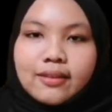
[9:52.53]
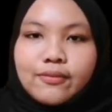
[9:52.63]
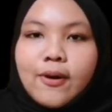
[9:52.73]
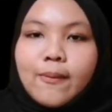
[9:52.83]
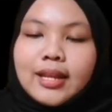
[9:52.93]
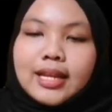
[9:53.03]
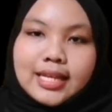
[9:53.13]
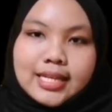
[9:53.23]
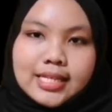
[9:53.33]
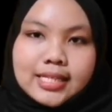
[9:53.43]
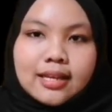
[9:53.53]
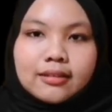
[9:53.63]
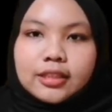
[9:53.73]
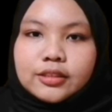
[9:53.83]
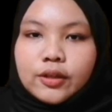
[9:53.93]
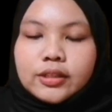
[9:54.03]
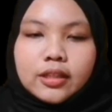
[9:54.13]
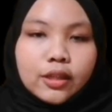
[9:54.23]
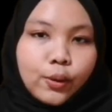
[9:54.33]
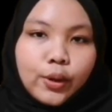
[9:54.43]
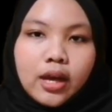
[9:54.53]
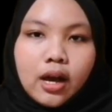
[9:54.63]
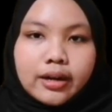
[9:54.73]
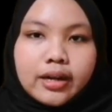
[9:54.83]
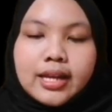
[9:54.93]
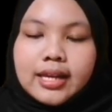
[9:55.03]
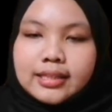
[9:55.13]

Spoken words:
The formula is the total OAR